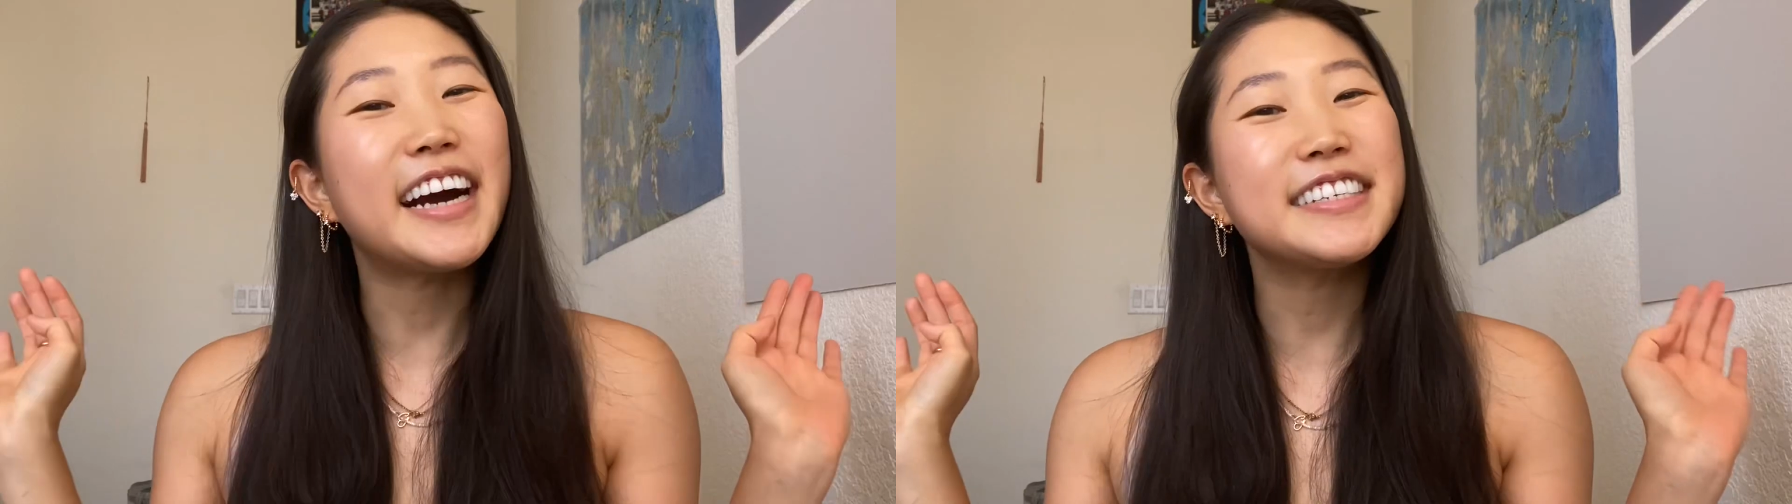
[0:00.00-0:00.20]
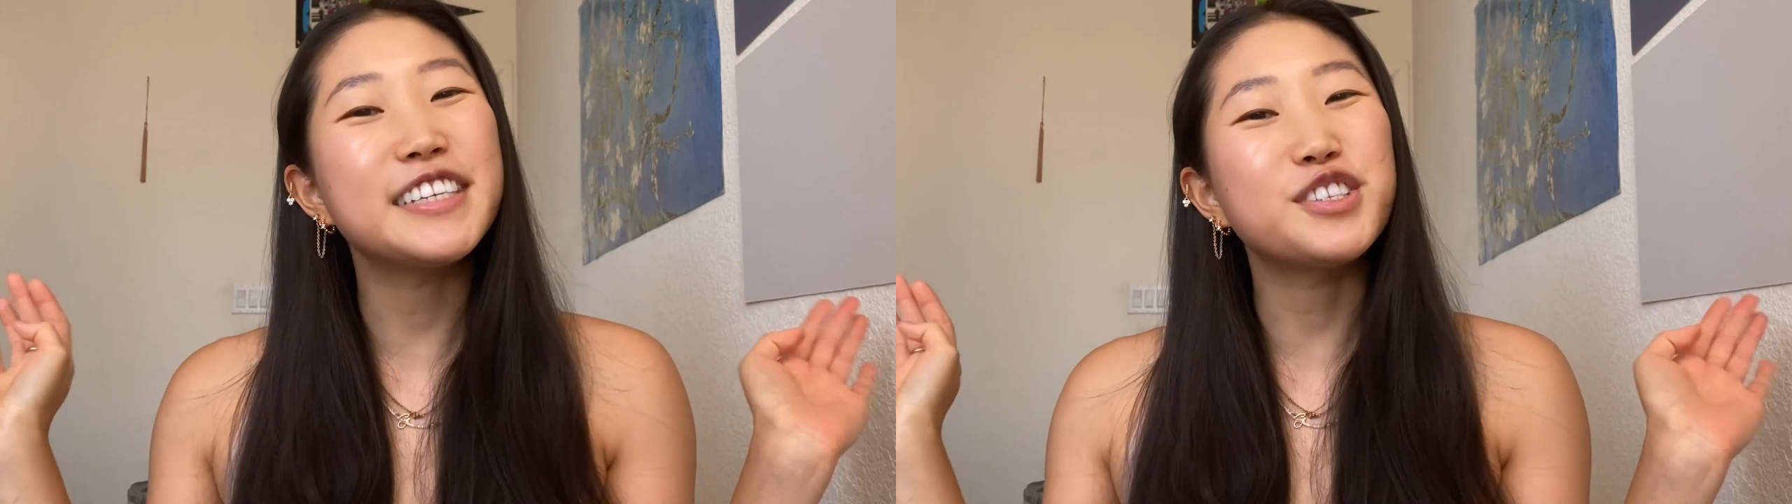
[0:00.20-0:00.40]

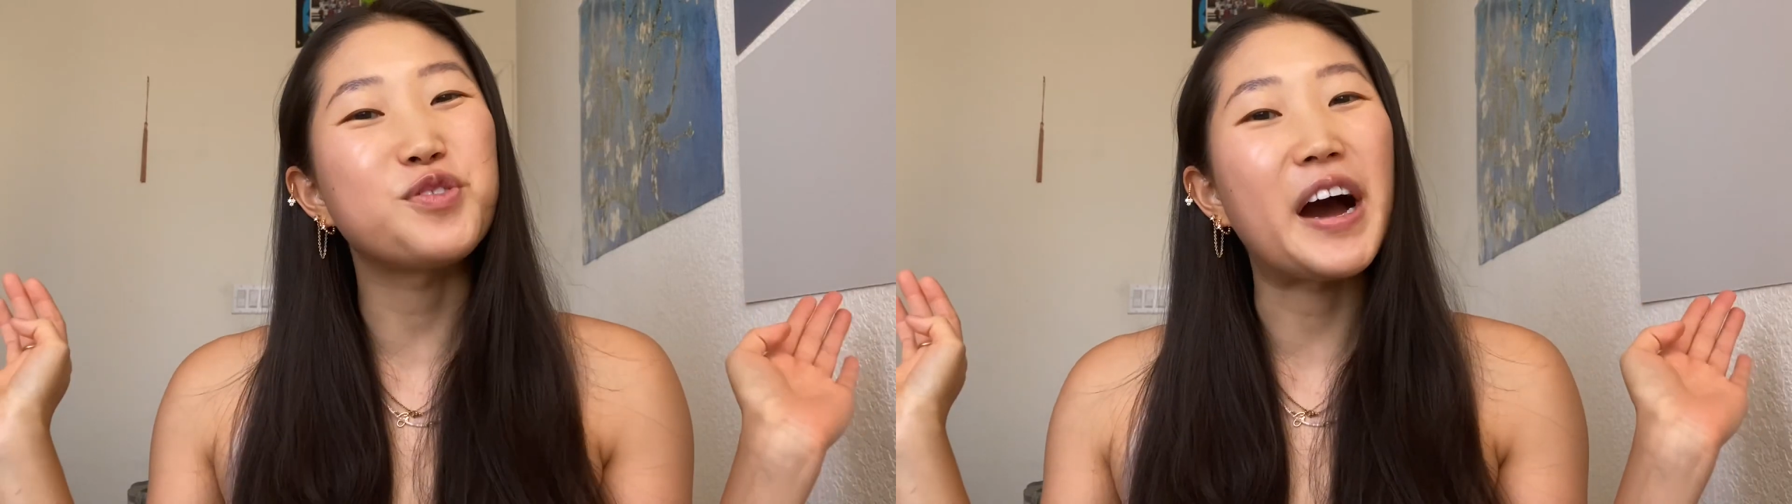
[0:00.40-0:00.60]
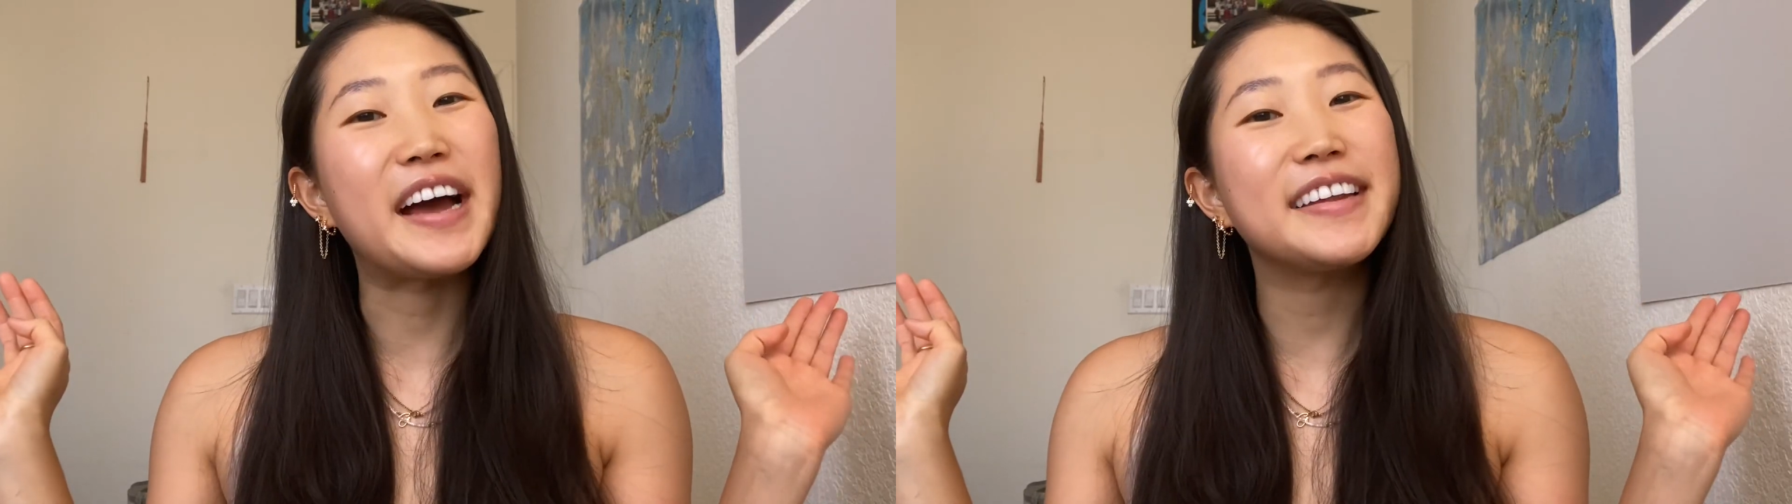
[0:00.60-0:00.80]
guys, it's
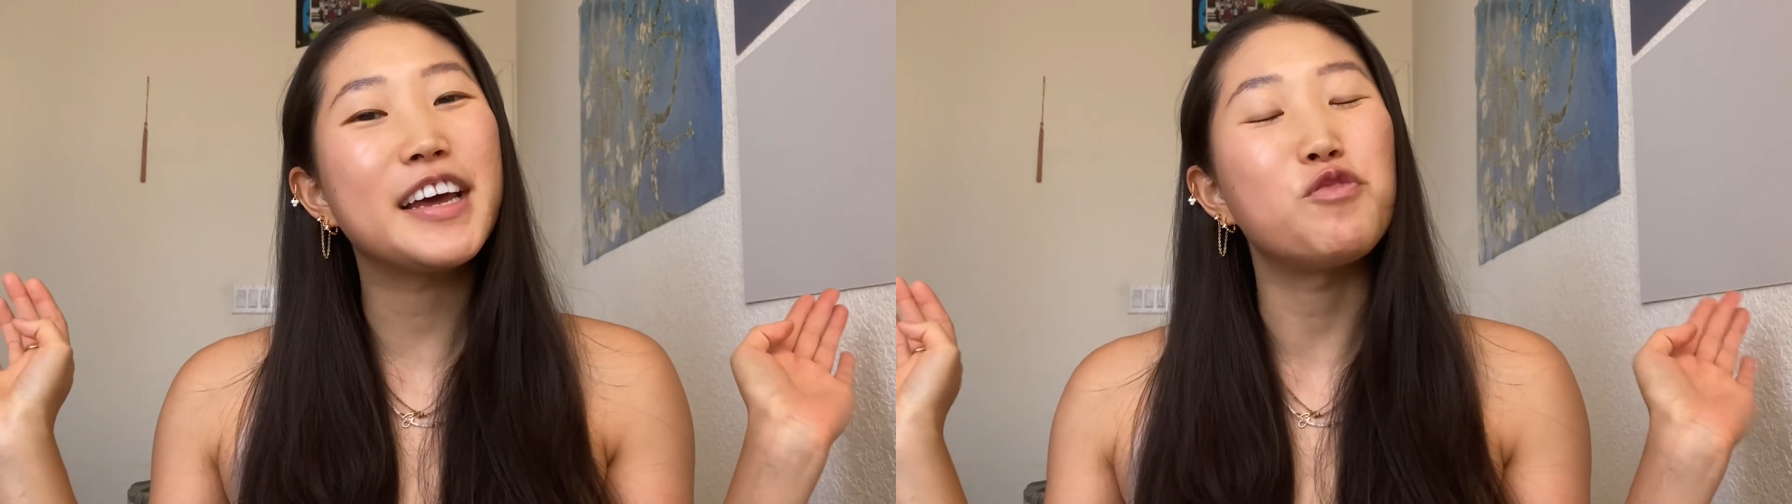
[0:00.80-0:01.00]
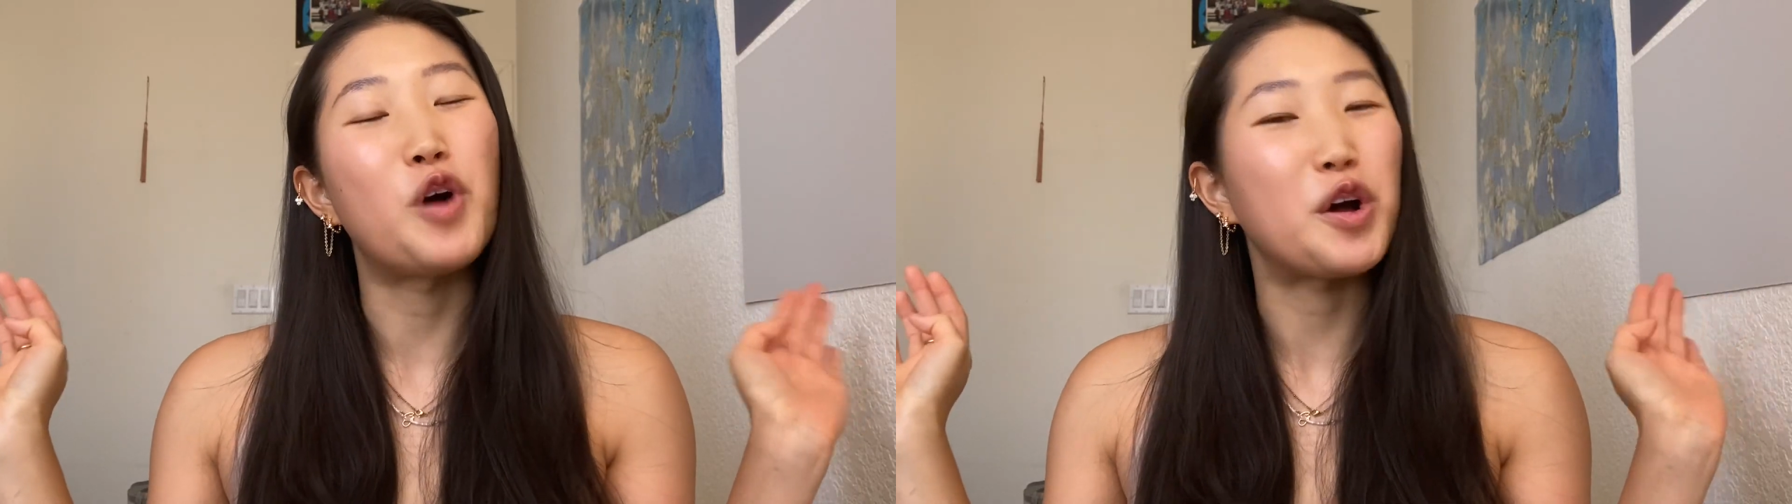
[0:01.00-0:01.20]

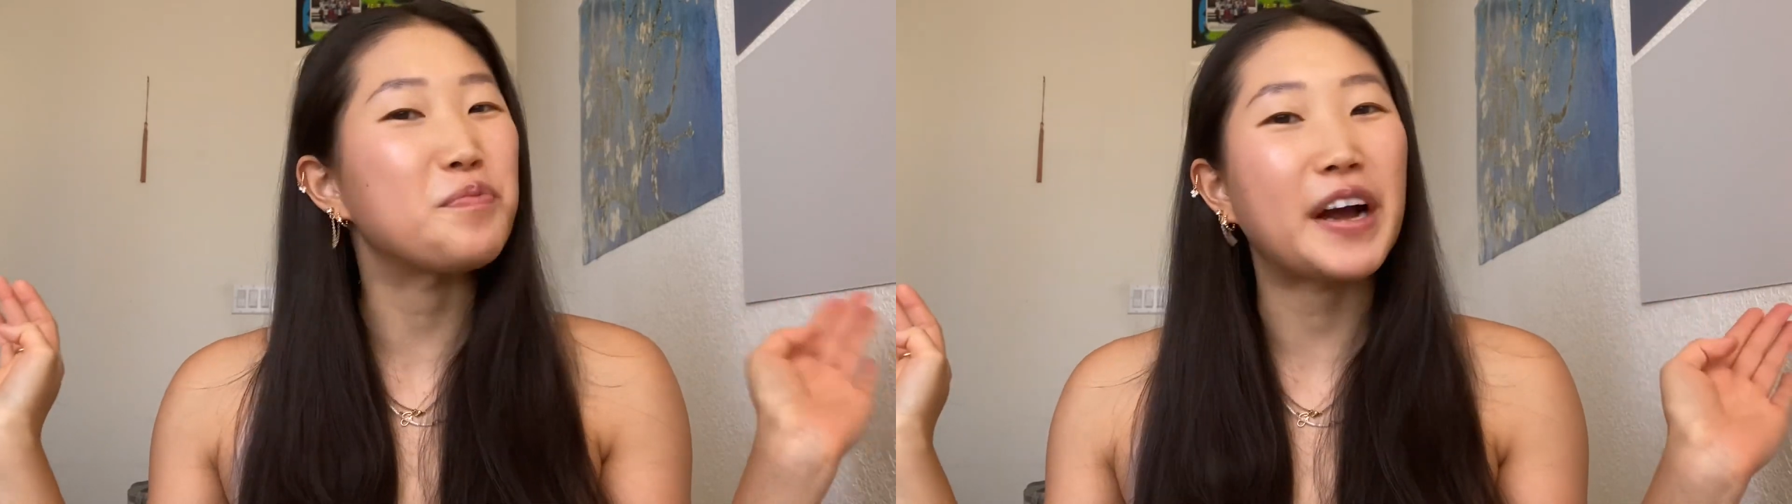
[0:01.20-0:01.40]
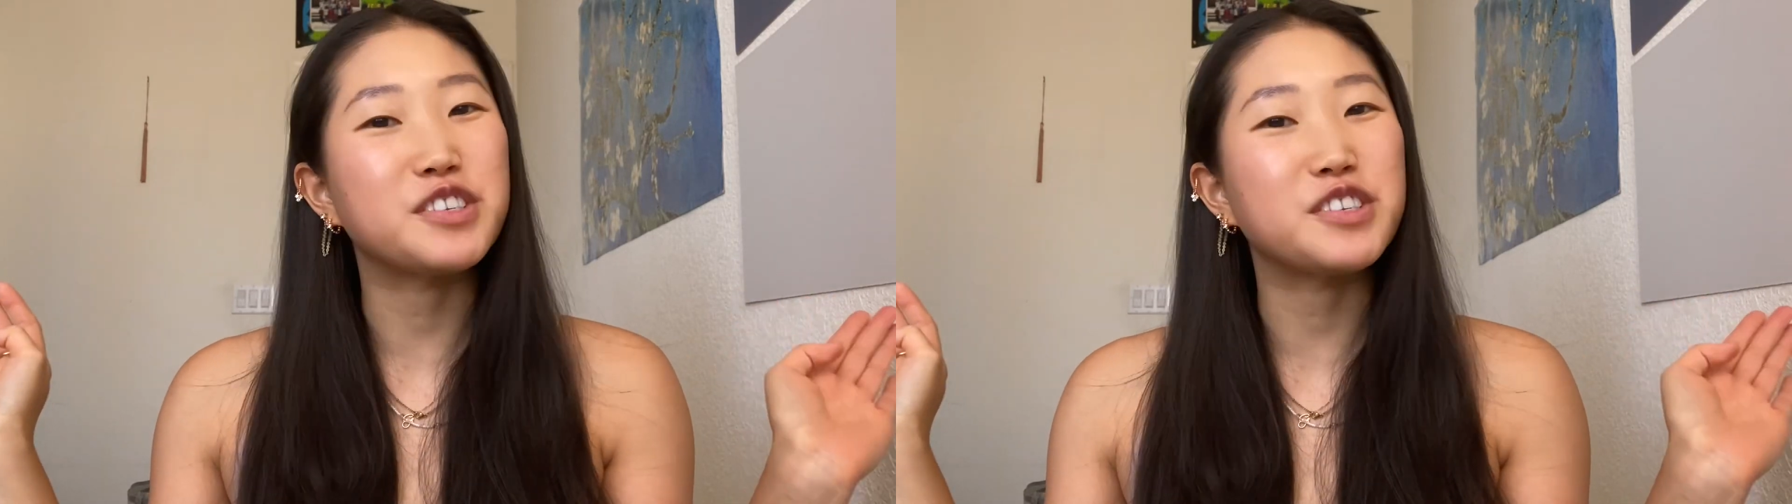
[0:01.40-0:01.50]
Gwen. Welcome